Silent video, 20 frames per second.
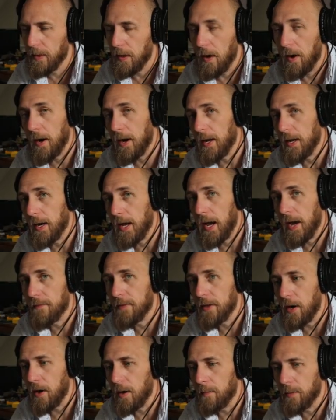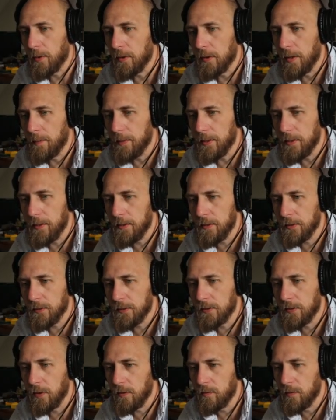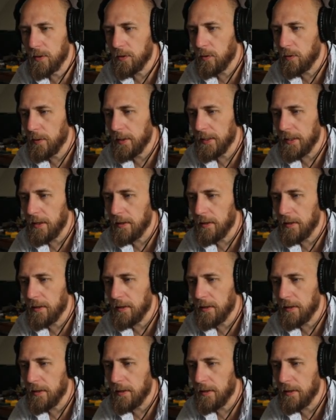right, and I have that art pulled up here, so real quick,